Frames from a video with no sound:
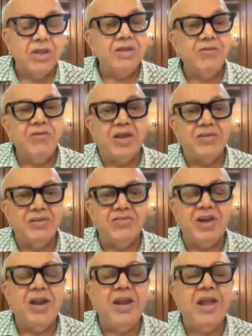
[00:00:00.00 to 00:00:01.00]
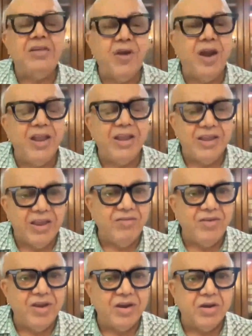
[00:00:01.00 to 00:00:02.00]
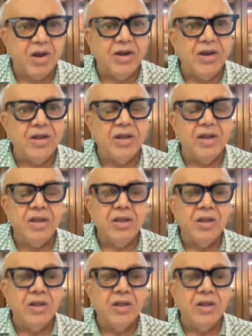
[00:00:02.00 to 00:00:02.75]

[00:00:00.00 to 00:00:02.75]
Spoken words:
If the other side has filed a caveat under